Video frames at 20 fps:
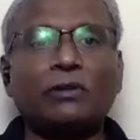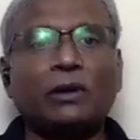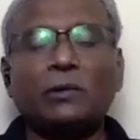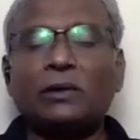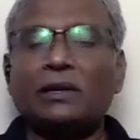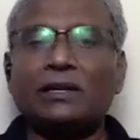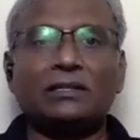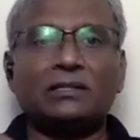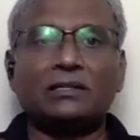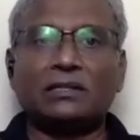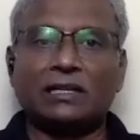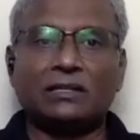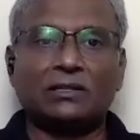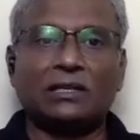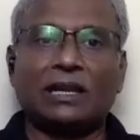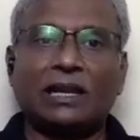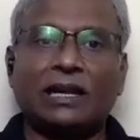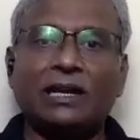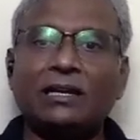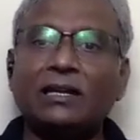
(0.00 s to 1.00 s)
I mean, it's
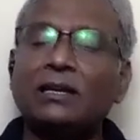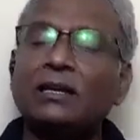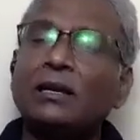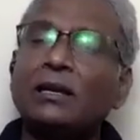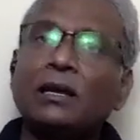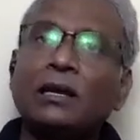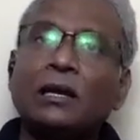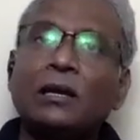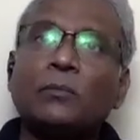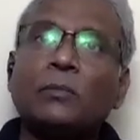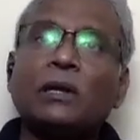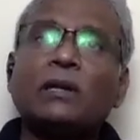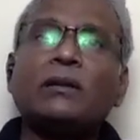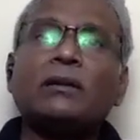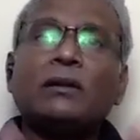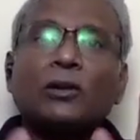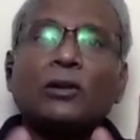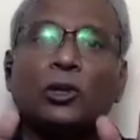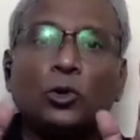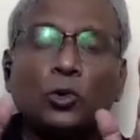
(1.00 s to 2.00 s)
great, but
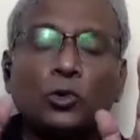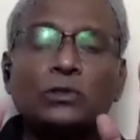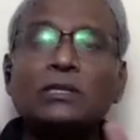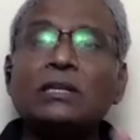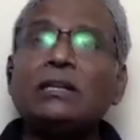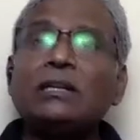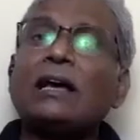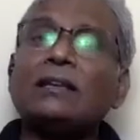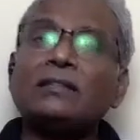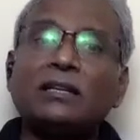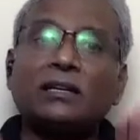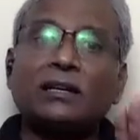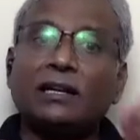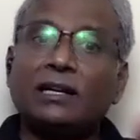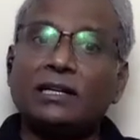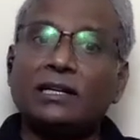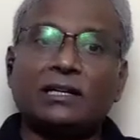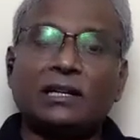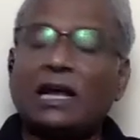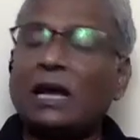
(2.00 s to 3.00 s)
use it as a tradition.